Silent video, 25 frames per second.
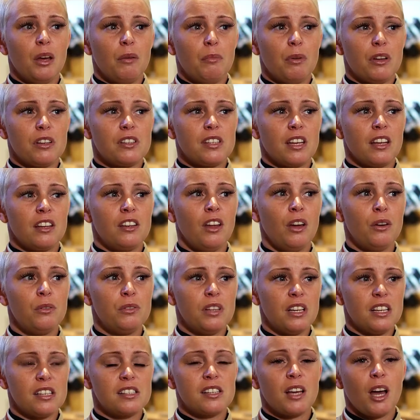But to know that
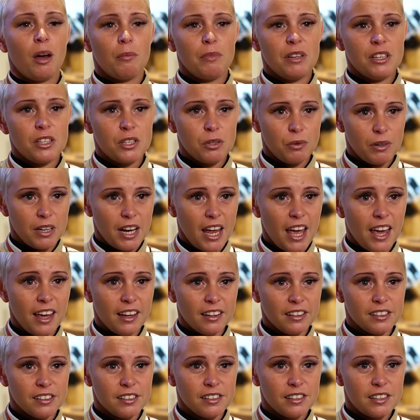it's coming to an
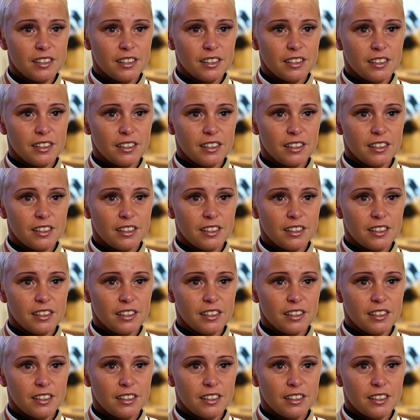end,